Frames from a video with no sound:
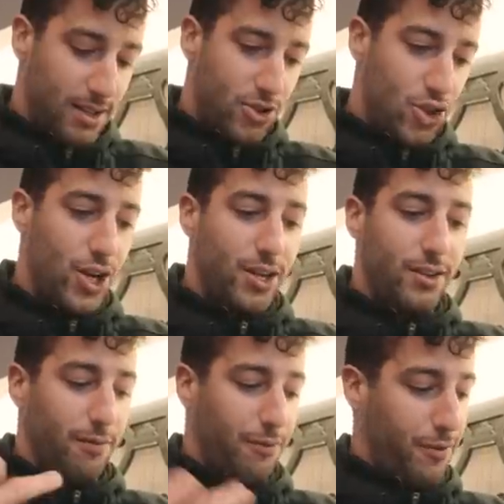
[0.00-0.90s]
basic
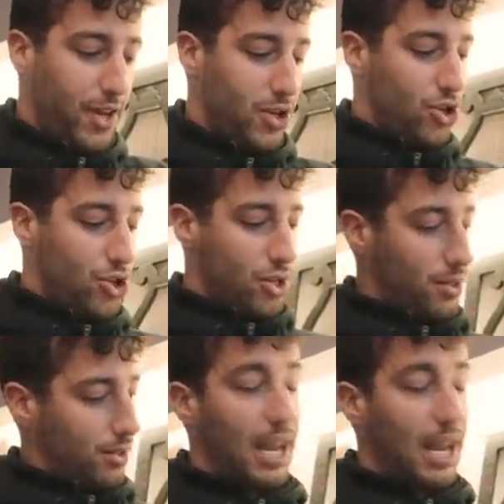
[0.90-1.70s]
rice, chicken,